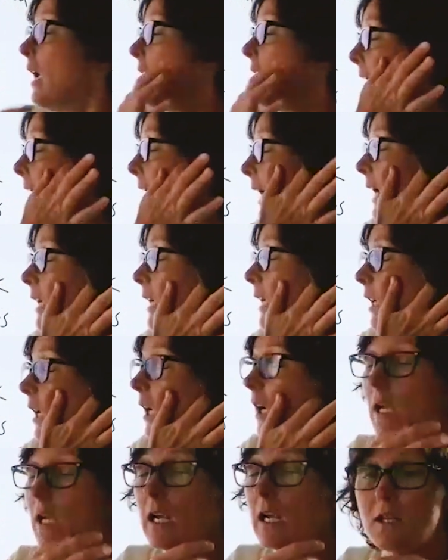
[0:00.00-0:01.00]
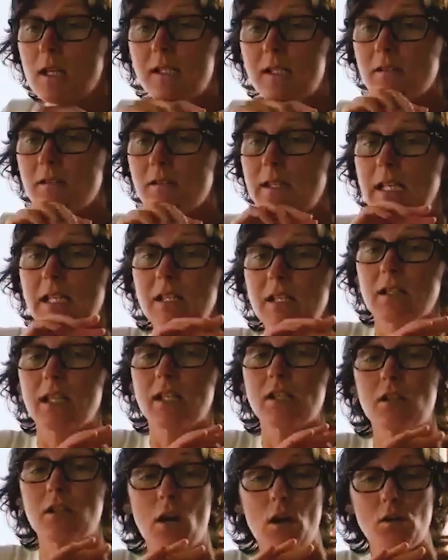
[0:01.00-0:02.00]
And
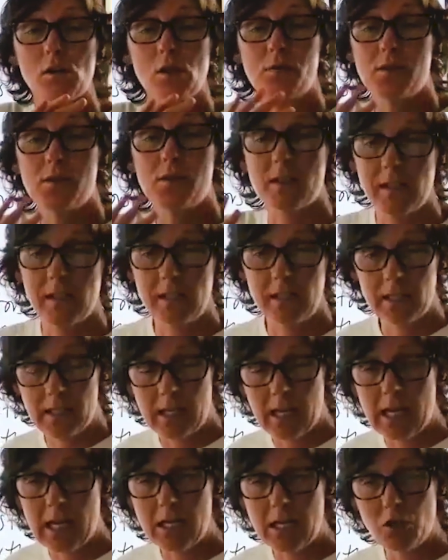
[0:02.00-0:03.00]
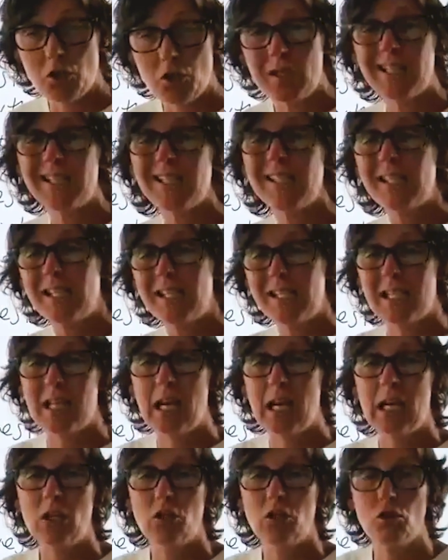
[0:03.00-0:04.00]
this goes for syndication. A
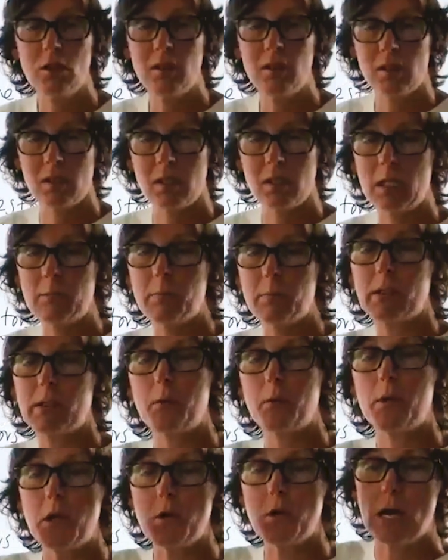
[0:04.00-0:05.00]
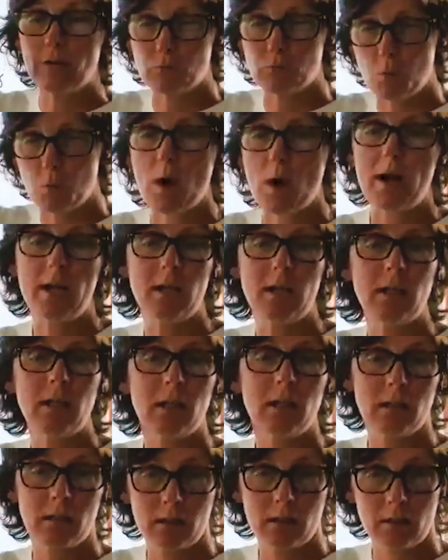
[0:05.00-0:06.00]
syndication is typically when you have one
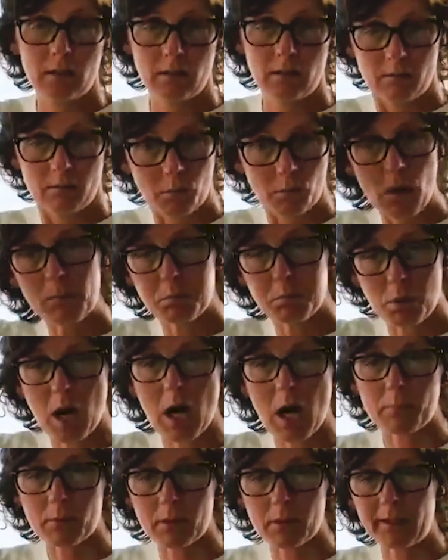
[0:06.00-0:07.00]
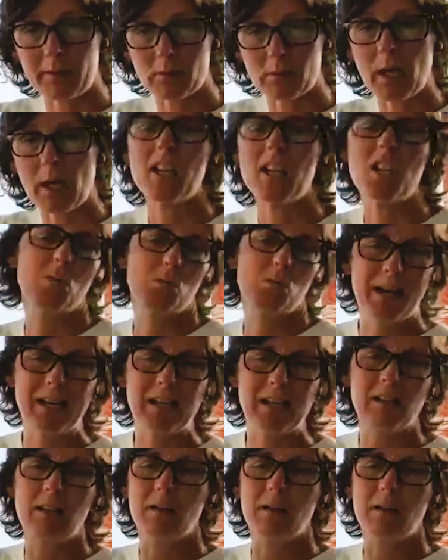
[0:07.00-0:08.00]
property, right? And you're
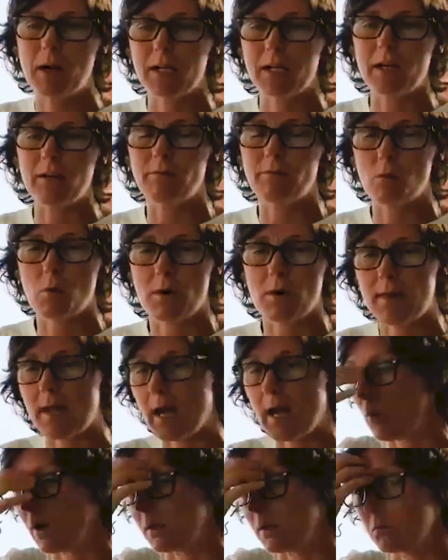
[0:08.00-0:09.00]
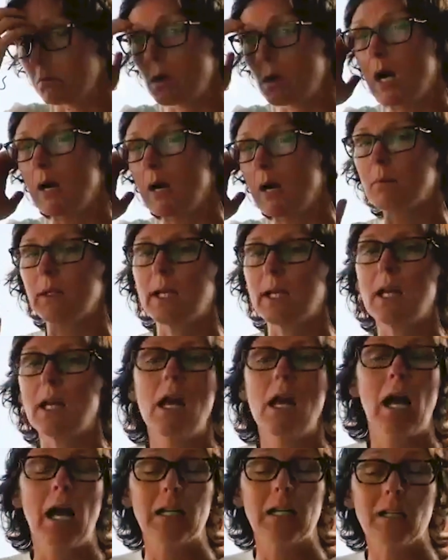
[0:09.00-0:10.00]
raising the money for that one property.
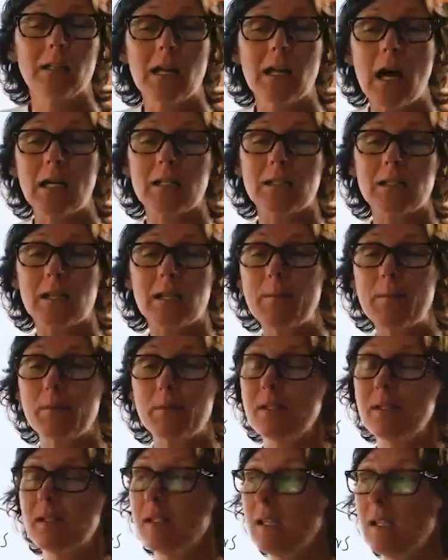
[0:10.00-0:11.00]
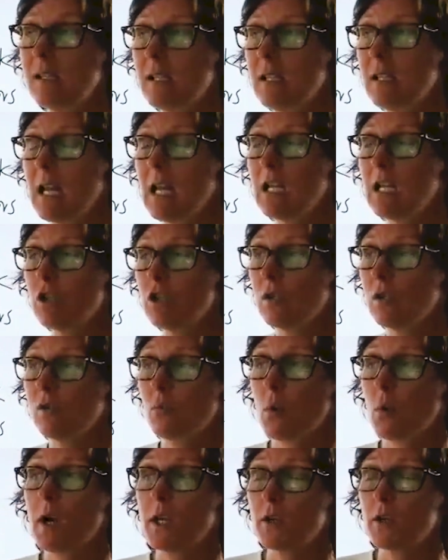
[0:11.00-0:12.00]
And a lot of times in syndication,
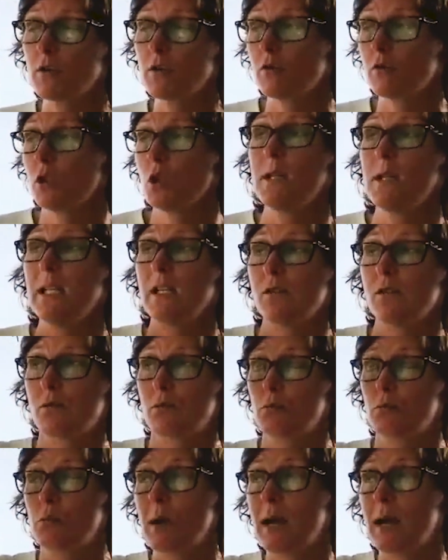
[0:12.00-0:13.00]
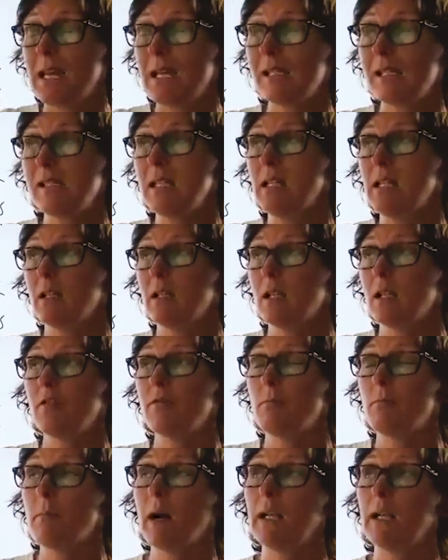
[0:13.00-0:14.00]
what you're doing is raising enough
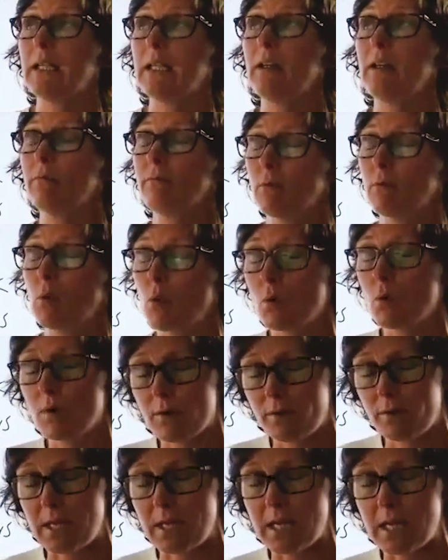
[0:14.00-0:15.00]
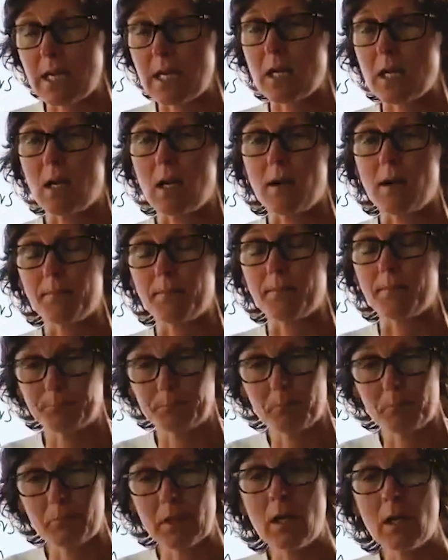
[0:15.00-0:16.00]
money for the
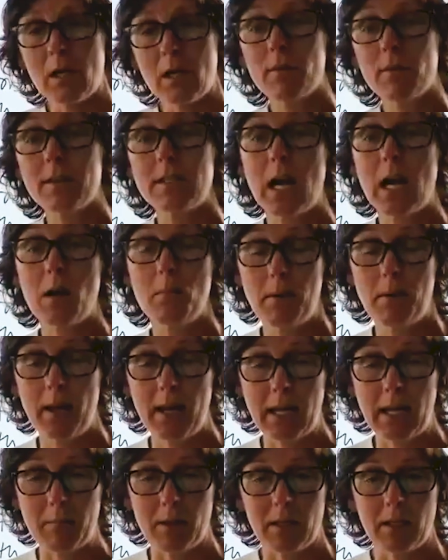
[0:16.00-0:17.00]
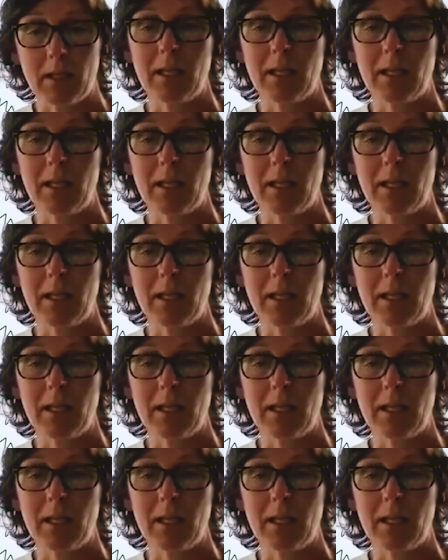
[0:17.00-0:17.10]
down payment.